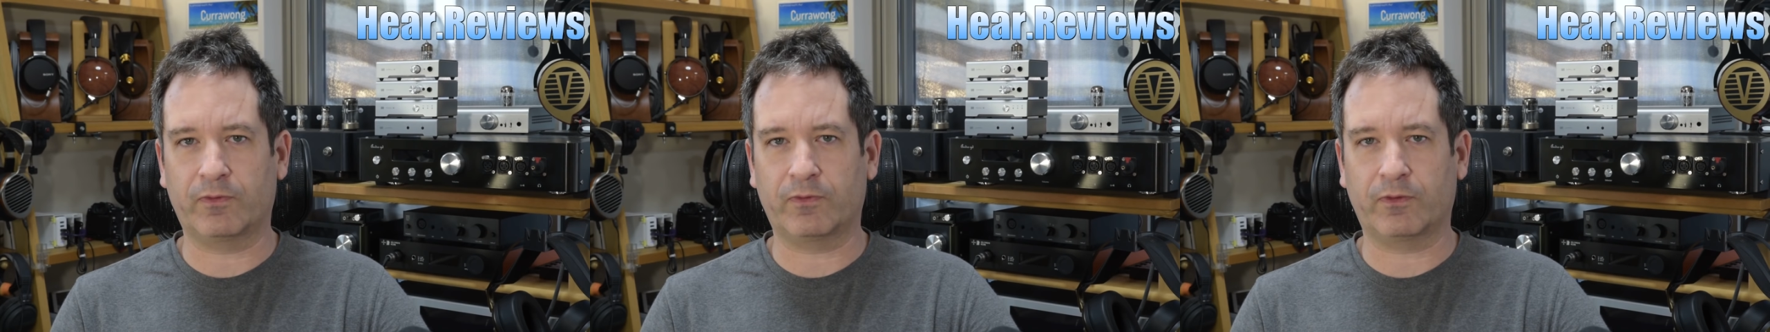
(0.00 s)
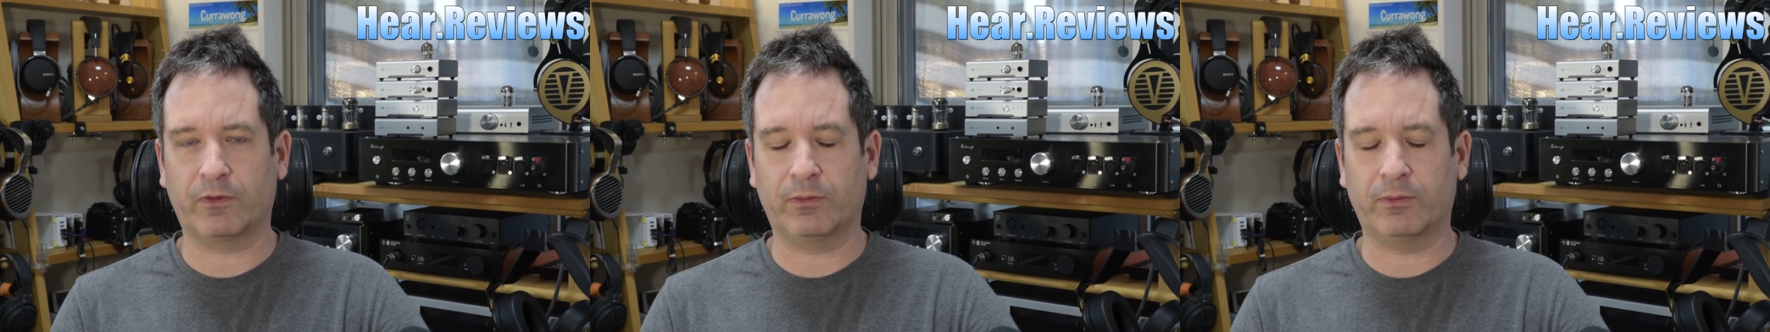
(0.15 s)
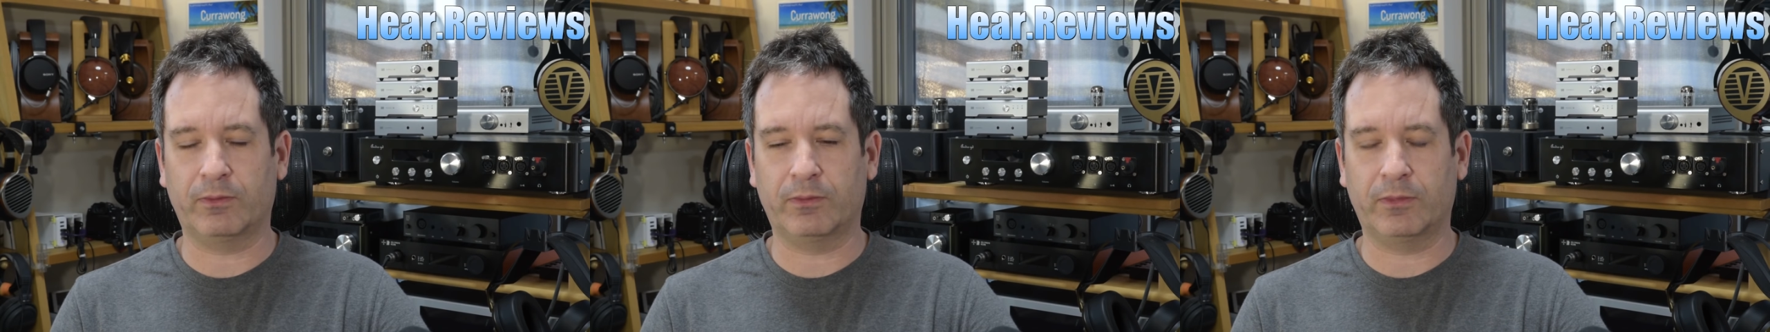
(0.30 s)

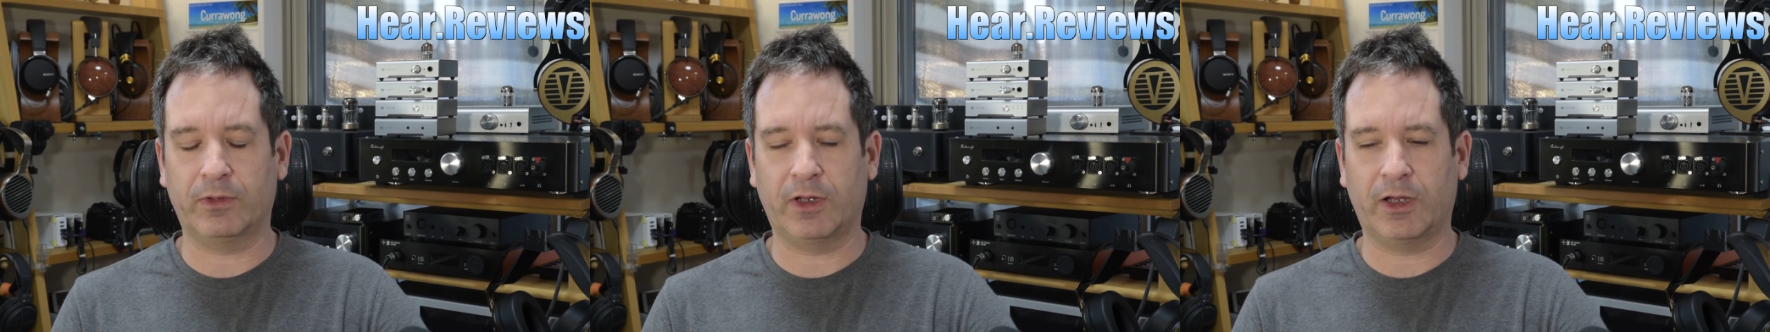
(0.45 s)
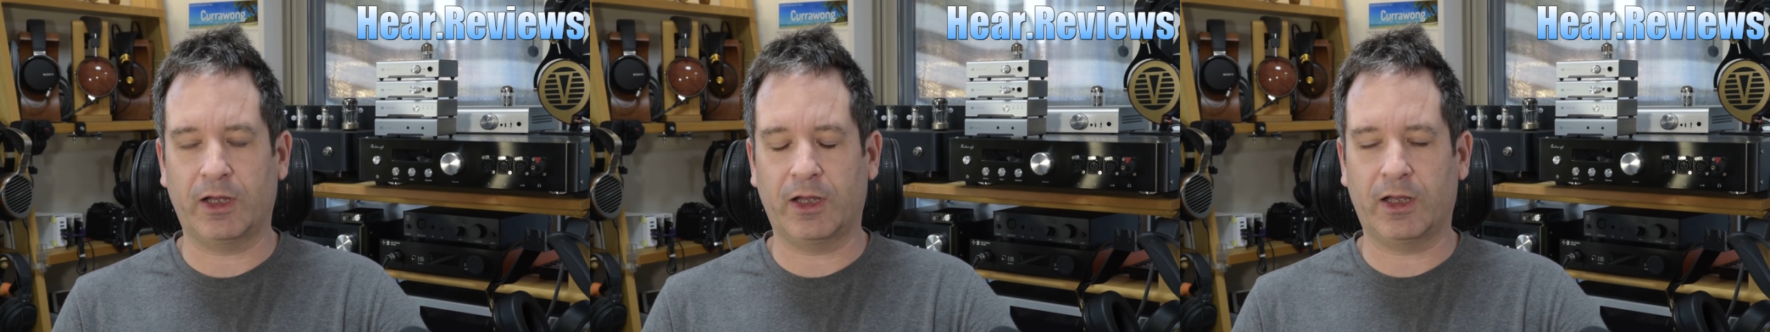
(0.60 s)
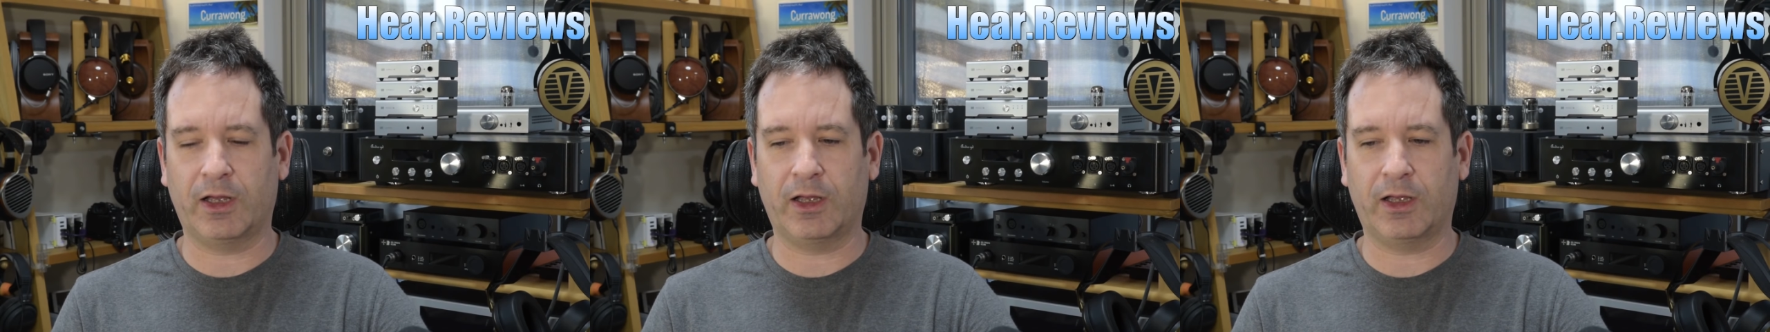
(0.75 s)
from
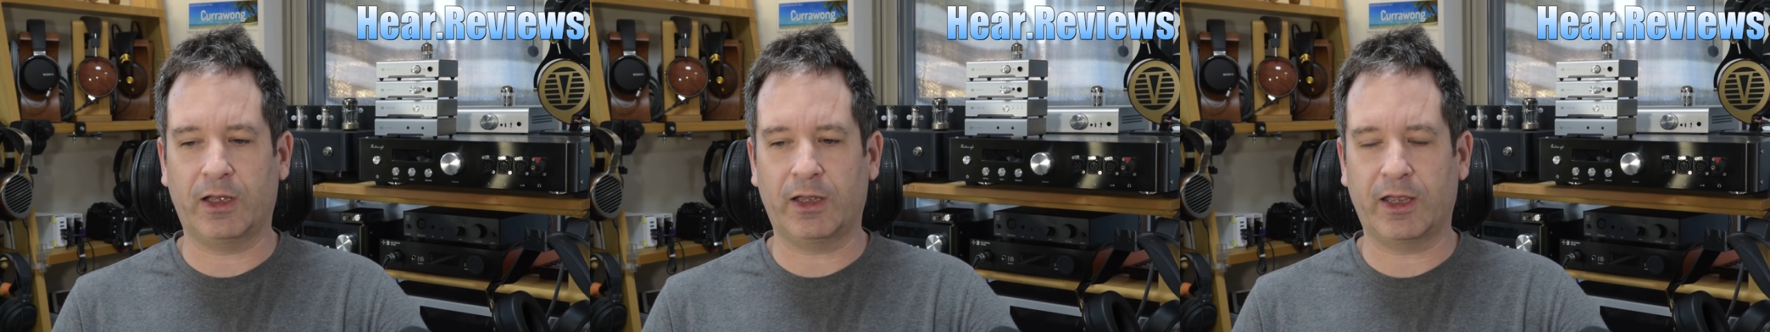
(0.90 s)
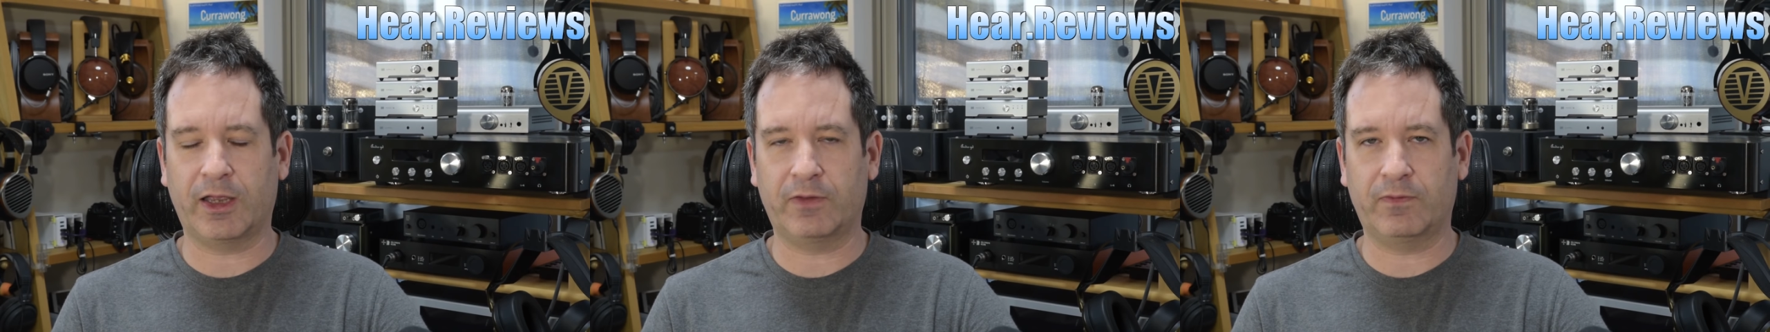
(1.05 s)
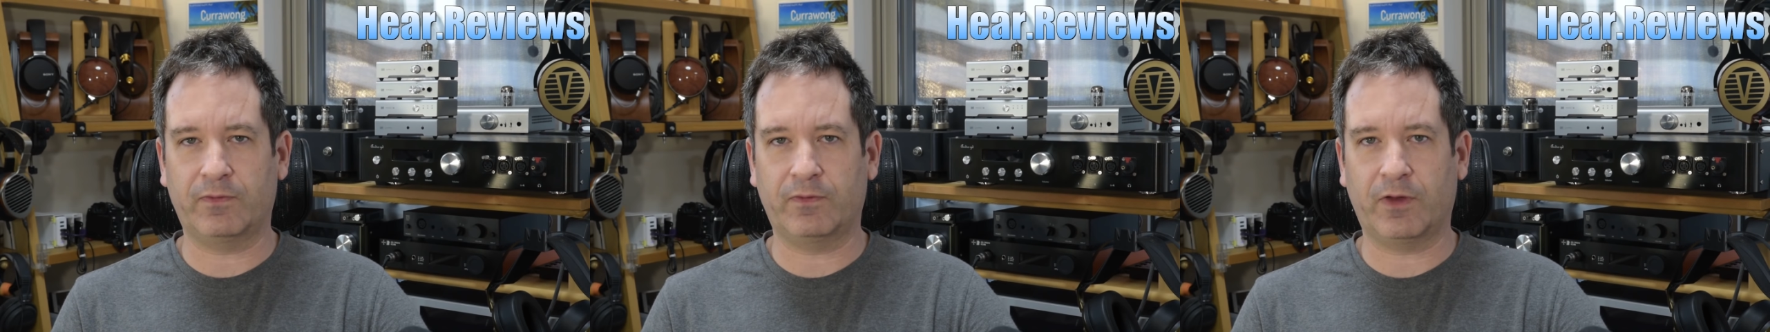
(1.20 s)

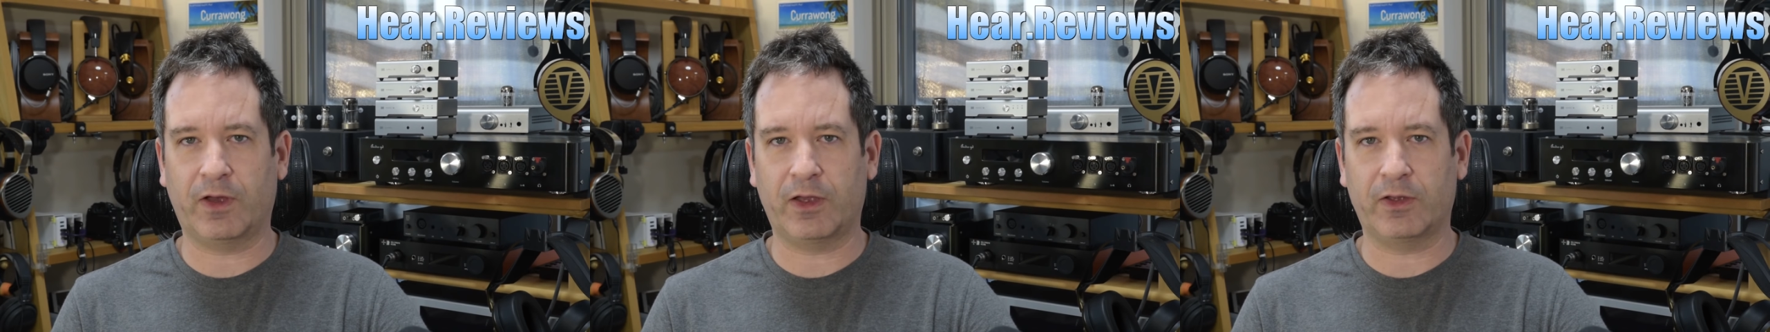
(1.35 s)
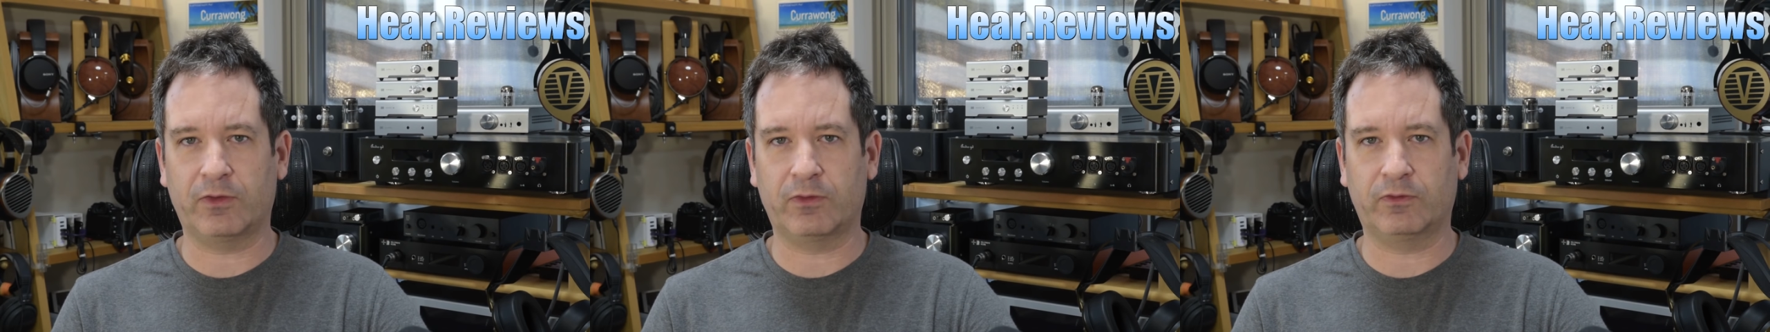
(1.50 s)
HeadFi,